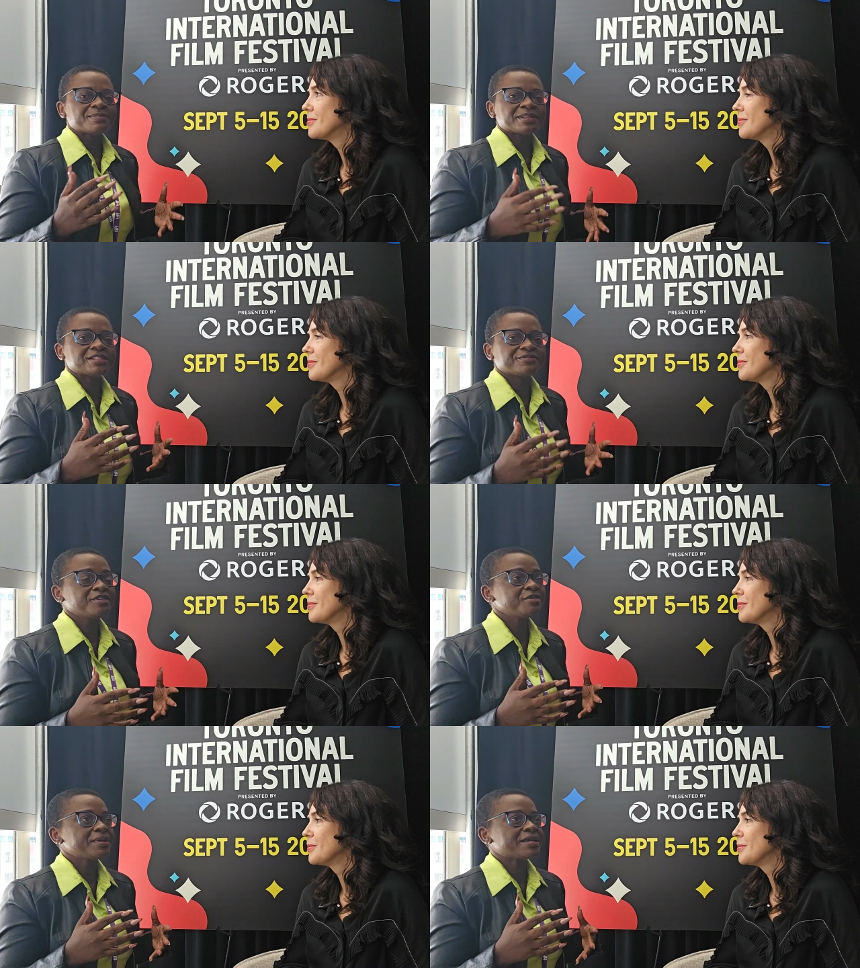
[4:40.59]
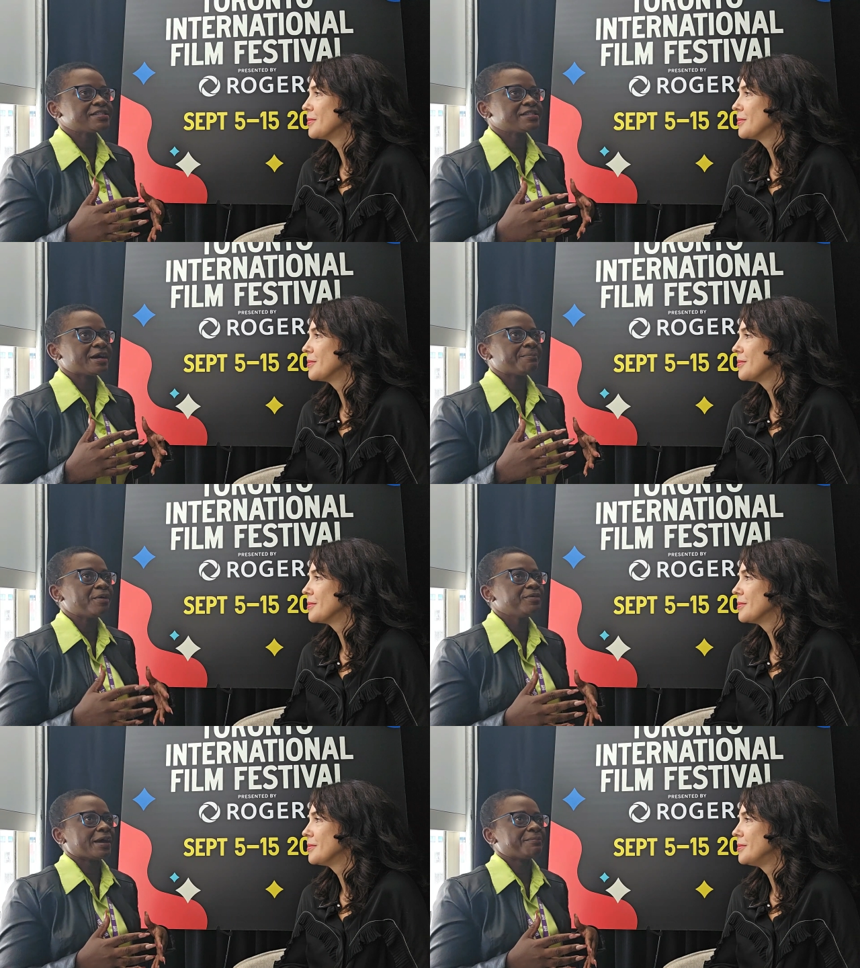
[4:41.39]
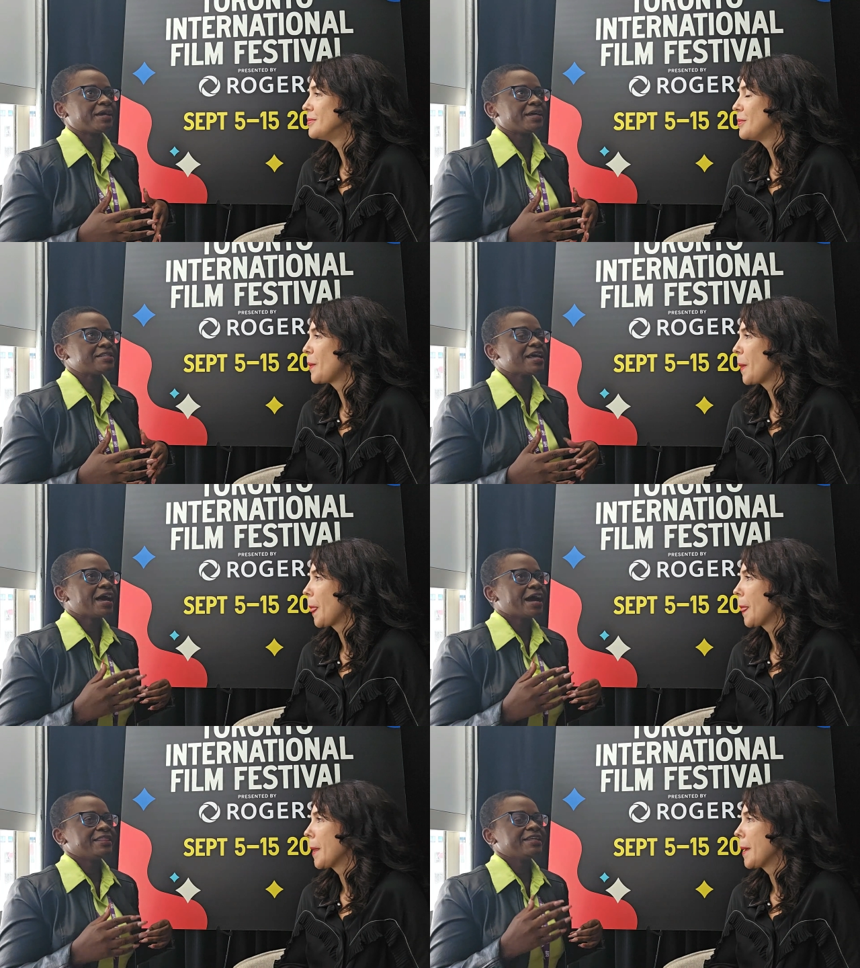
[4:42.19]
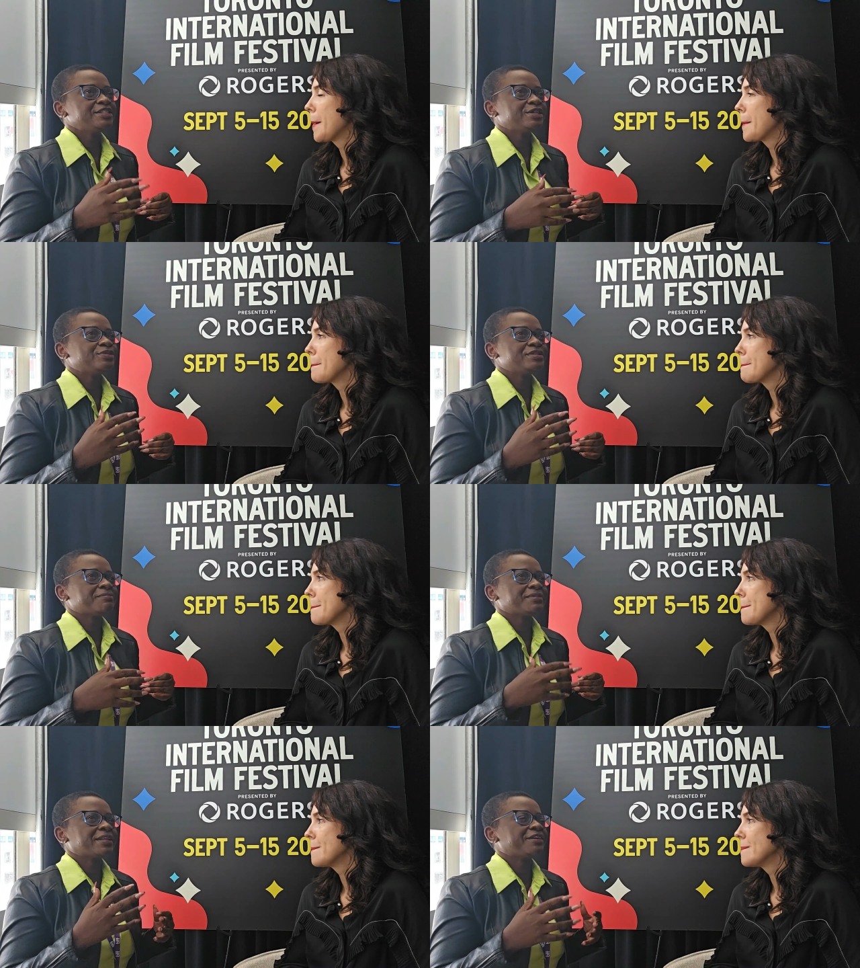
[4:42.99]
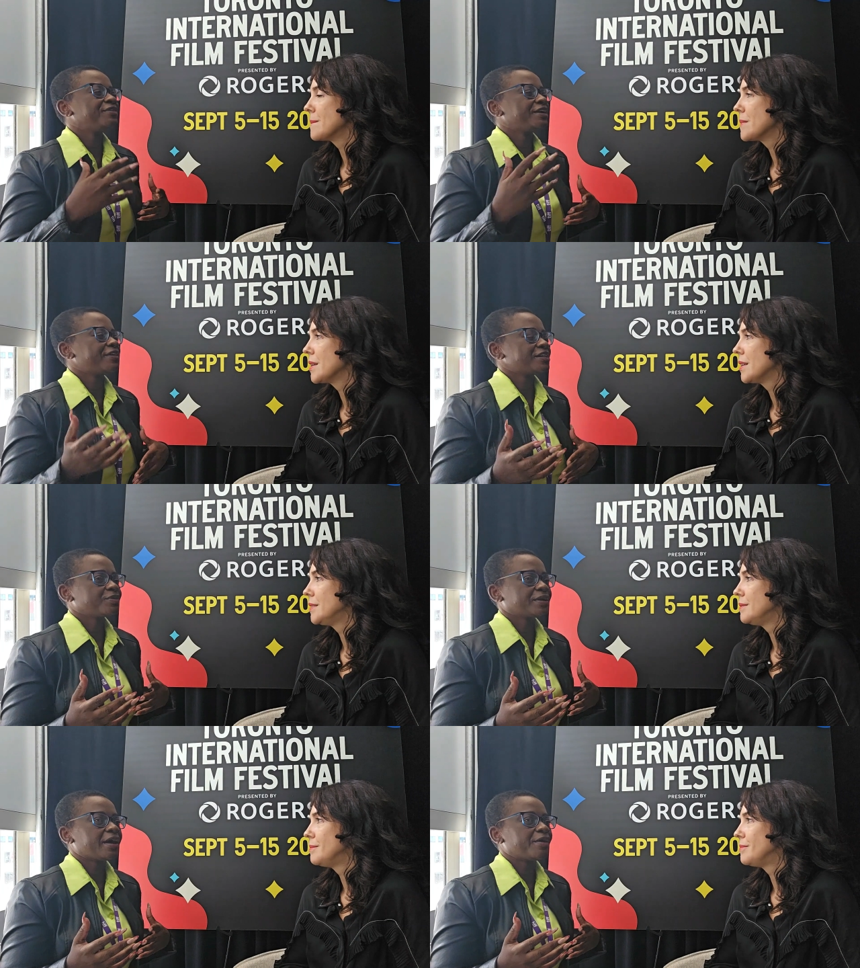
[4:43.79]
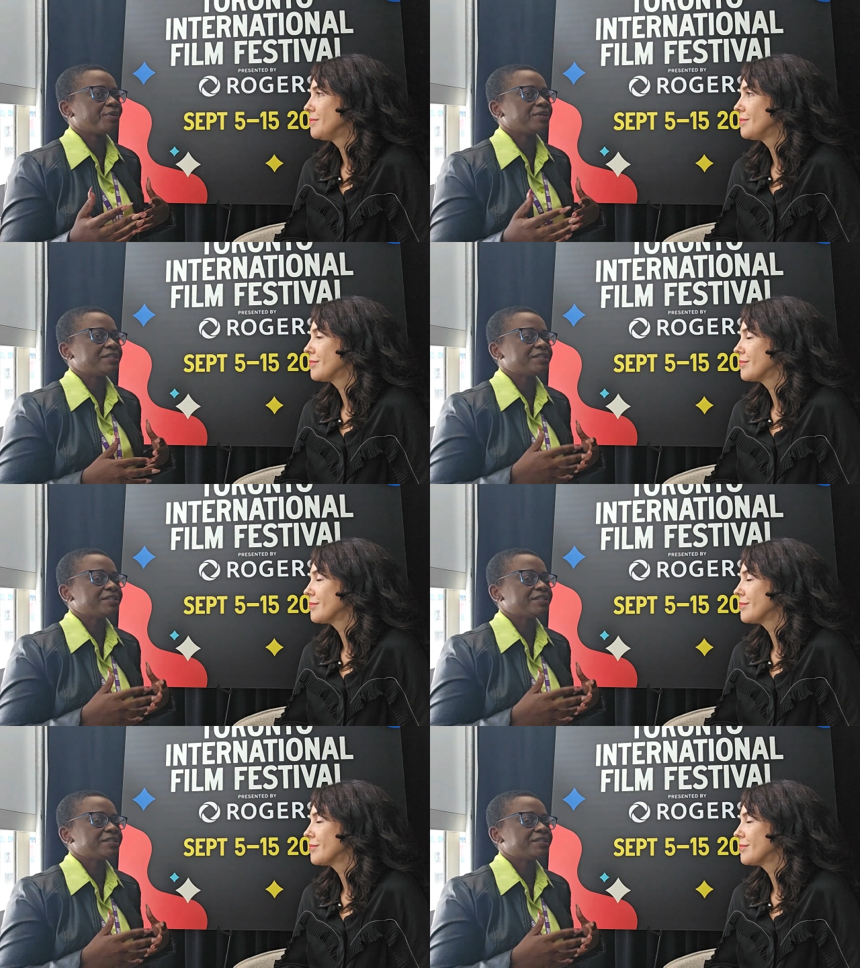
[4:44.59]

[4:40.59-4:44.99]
Speaker 1: But this film isn't about that because I think to use something like V F X, what would